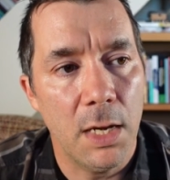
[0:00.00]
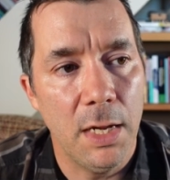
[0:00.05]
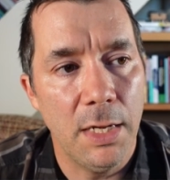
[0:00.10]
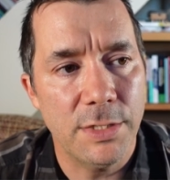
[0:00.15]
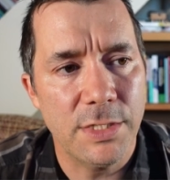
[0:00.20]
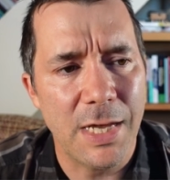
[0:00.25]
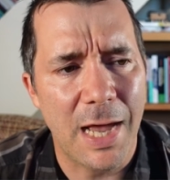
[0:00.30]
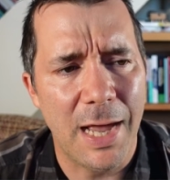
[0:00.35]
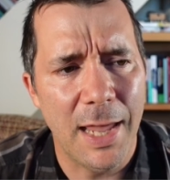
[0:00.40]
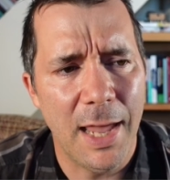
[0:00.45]

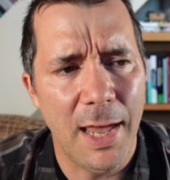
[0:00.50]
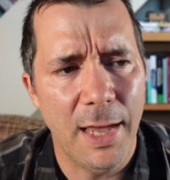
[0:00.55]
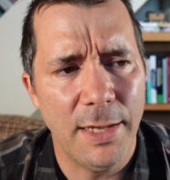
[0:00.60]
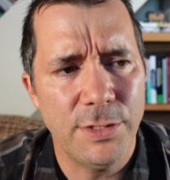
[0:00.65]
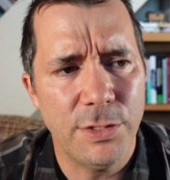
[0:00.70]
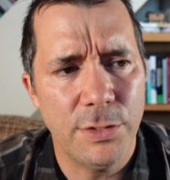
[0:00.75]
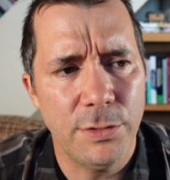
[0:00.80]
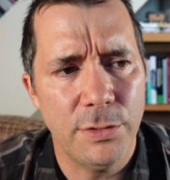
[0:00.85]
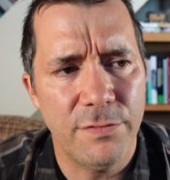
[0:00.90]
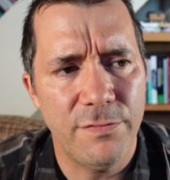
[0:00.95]
is I
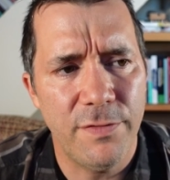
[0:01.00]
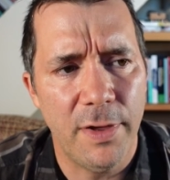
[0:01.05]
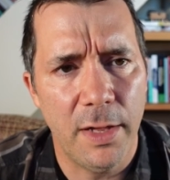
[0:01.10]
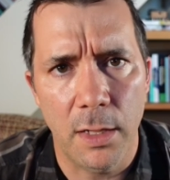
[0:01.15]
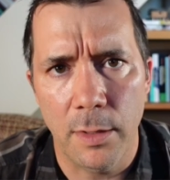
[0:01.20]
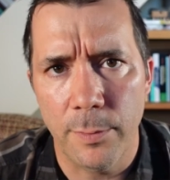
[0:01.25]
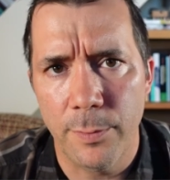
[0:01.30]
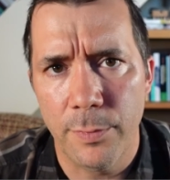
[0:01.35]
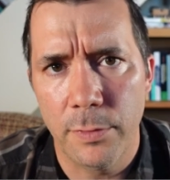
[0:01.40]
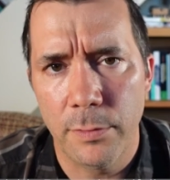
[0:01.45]
had to
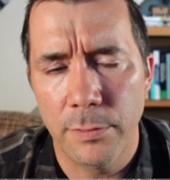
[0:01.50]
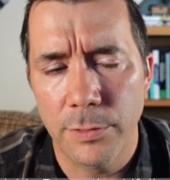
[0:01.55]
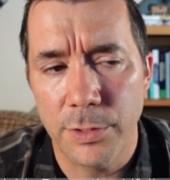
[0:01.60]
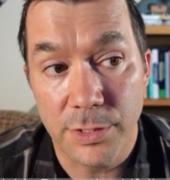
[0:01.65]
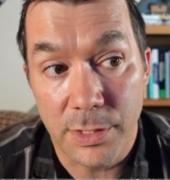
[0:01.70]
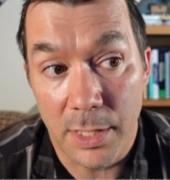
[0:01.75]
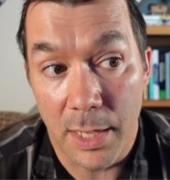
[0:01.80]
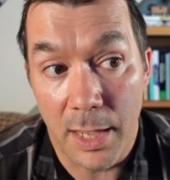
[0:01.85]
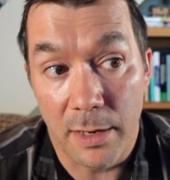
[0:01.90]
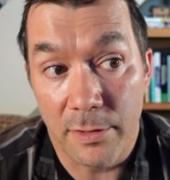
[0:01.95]
develop,
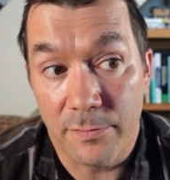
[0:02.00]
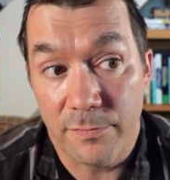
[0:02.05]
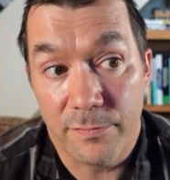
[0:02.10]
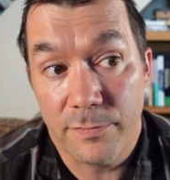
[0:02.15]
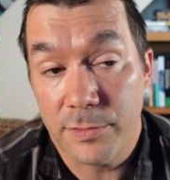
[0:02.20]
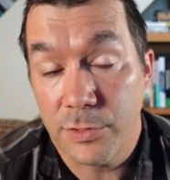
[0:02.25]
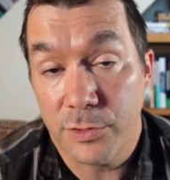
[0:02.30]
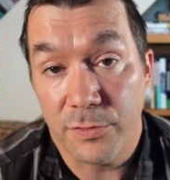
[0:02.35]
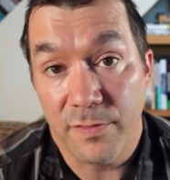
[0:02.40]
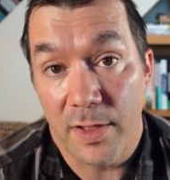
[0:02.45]
just out of
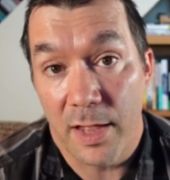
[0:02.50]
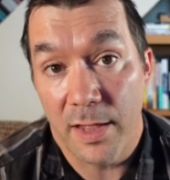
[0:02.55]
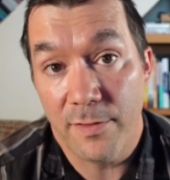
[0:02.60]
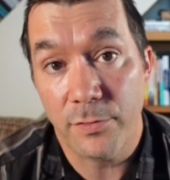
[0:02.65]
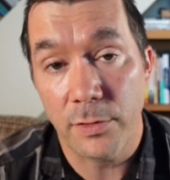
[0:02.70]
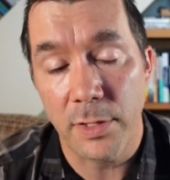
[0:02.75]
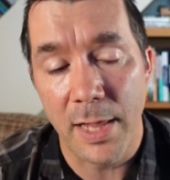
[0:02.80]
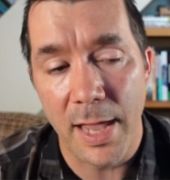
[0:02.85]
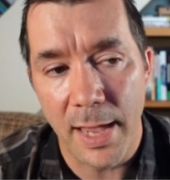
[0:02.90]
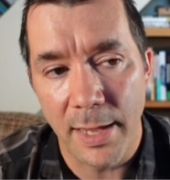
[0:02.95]

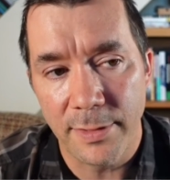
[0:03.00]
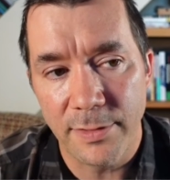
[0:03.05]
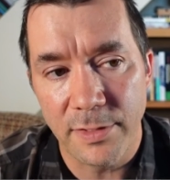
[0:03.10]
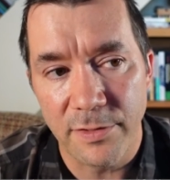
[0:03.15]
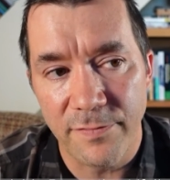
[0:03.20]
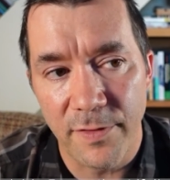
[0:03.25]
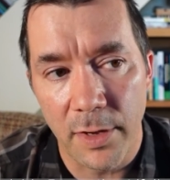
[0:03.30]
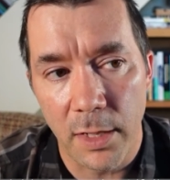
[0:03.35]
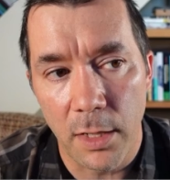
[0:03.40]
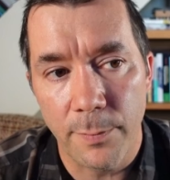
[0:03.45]
survival, I had to
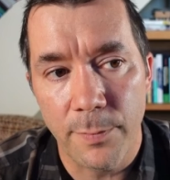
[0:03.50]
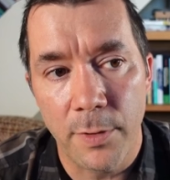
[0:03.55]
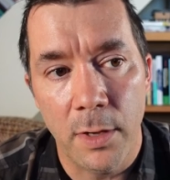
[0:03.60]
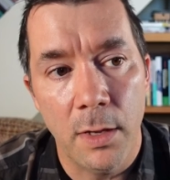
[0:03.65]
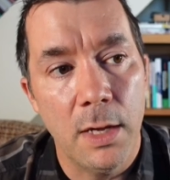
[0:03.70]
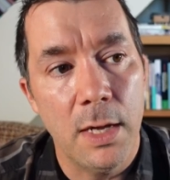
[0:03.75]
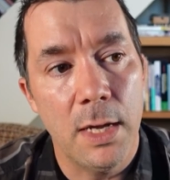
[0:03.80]
develop